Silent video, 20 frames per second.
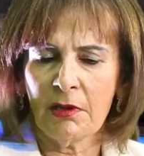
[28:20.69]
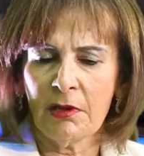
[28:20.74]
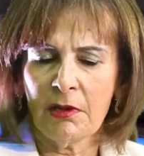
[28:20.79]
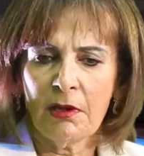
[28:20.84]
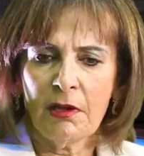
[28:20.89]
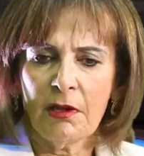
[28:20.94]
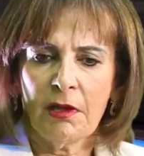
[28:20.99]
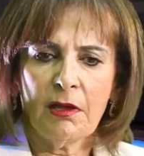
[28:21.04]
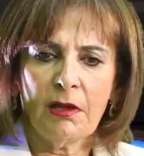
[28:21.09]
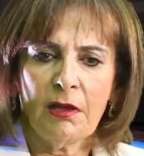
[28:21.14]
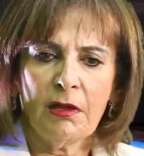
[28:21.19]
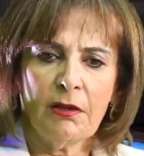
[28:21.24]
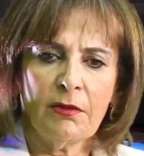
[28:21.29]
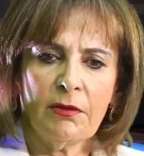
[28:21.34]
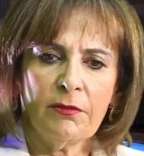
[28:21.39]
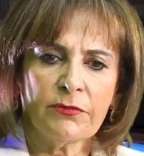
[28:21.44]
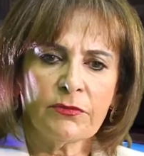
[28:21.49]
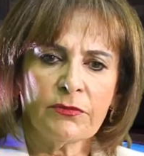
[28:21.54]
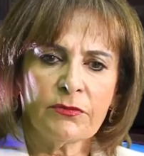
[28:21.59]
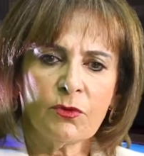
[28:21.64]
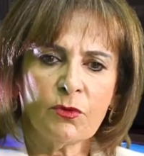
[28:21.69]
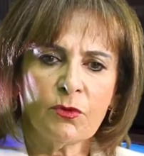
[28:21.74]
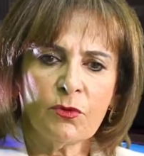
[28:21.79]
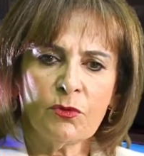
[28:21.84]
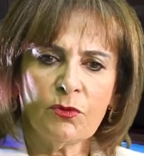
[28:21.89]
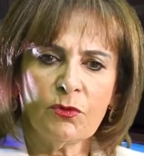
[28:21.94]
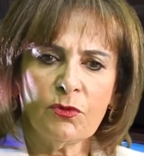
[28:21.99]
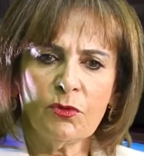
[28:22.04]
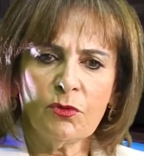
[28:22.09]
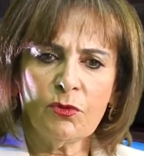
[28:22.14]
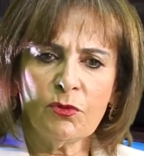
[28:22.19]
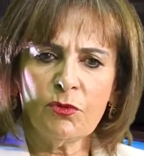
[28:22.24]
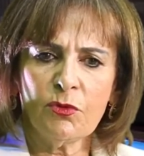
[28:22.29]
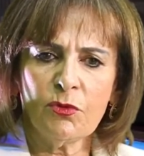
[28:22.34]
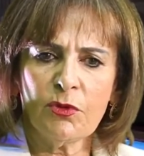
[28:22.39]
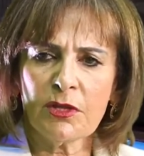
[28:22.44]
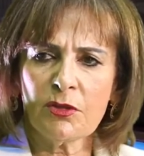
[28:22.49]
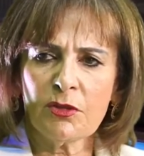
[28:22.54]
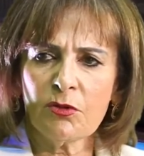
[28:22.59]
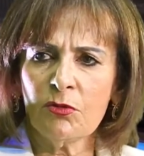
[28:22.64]
Mm-hmm. So, you know, you
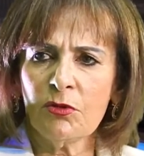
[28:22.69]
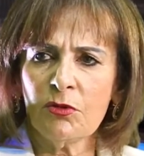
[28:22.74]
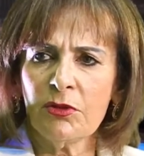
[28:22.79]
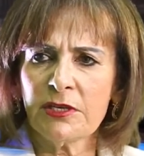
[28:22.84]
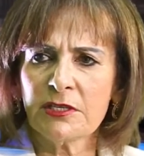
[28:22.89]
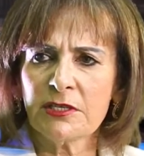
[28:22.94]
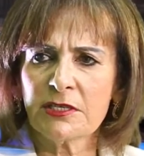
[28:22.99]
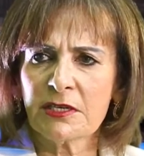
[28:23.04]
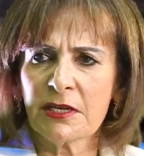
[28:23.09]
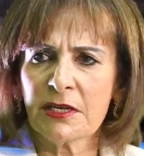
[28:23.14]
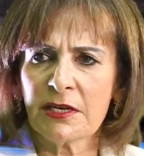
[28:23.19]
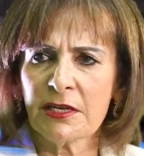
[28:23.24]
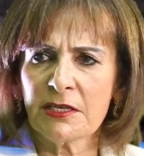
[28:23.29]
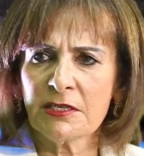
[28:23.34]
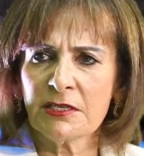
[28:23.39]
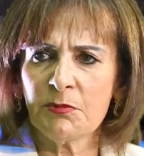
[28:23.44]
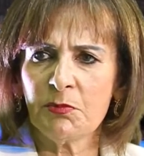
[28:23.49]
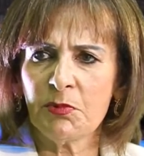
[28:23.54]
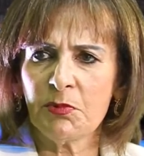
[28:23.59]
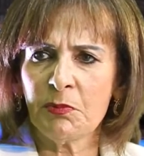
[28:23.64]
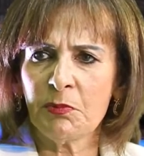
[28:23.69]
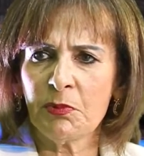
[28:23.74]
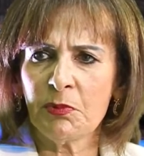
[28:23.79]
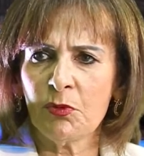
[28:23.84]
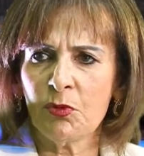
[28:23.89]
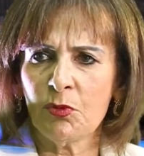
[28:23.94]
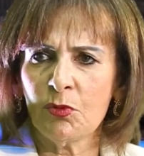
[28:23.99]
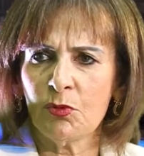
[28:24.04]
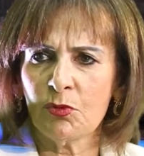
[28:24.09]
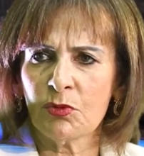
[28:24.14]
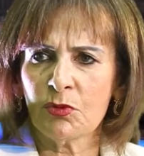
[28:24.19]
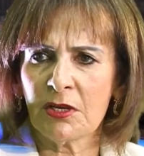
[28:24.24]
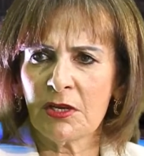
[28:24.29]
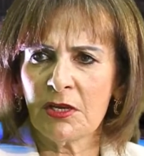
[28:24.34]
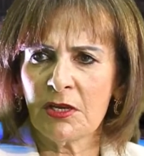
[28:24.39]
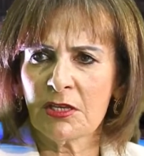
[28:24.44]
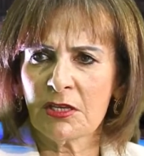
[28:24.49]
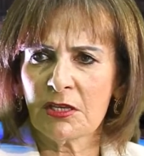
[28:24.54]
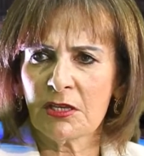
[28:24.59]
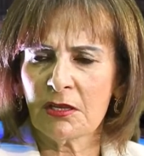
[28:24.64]
get all these crazy people who
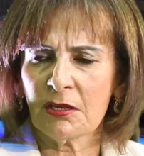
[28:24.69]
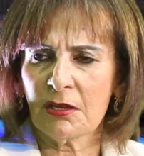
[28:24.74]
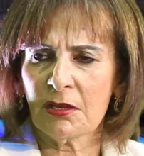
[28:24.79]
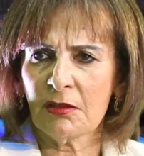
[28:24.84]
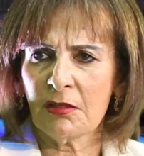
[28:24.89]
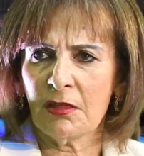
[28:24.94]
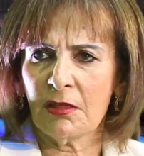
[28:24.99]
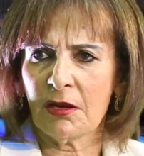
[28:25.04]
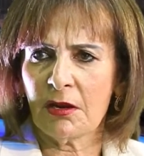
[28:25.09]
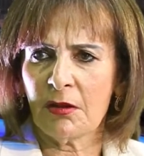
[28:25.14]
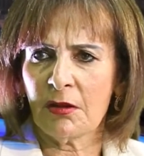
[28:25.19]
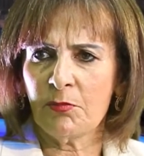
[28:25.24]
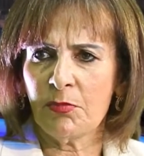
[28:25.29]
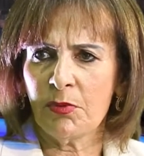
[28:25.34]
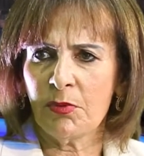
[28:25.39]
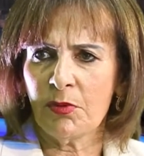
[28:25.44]
treat their